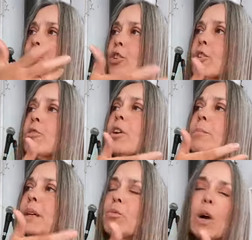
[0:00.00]

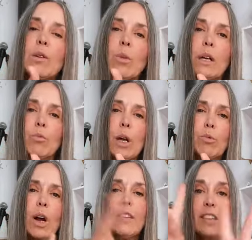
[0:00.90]
Deuteronomy
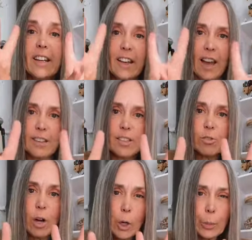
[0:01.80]
11:11, the gates
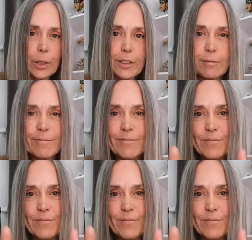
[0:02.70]
are open.